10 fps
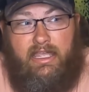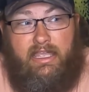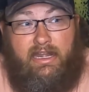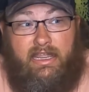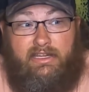
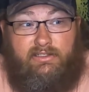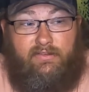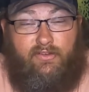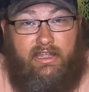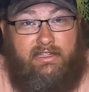and I
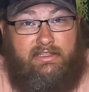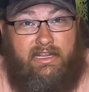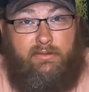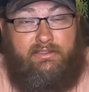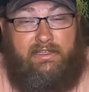actually forgot
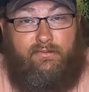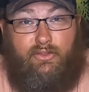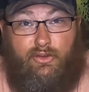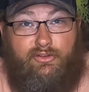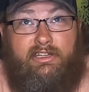today was
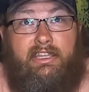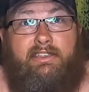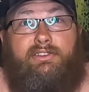even Thursday.